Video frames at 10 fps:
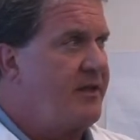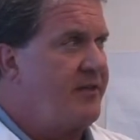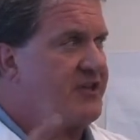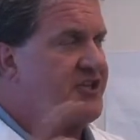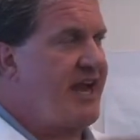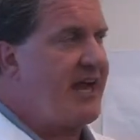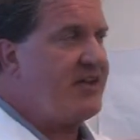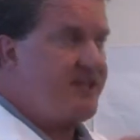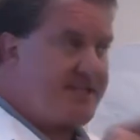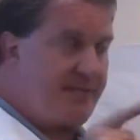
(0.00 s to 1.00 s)
the
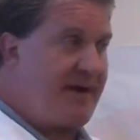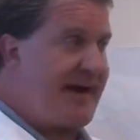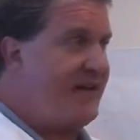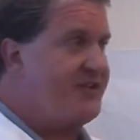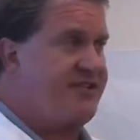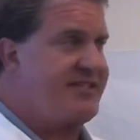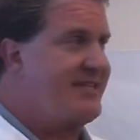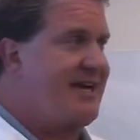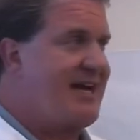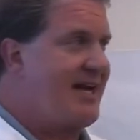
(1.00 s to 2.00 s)
challenge is the biology is
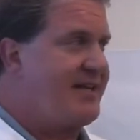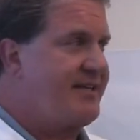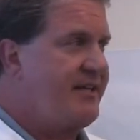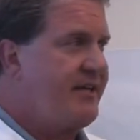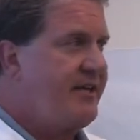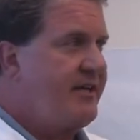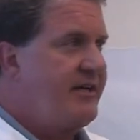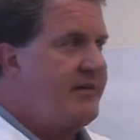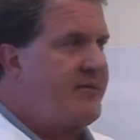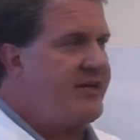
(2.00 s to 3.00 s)
not.
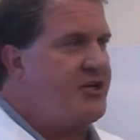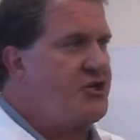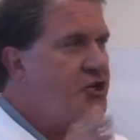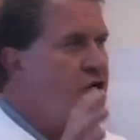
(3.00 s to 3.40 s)
Because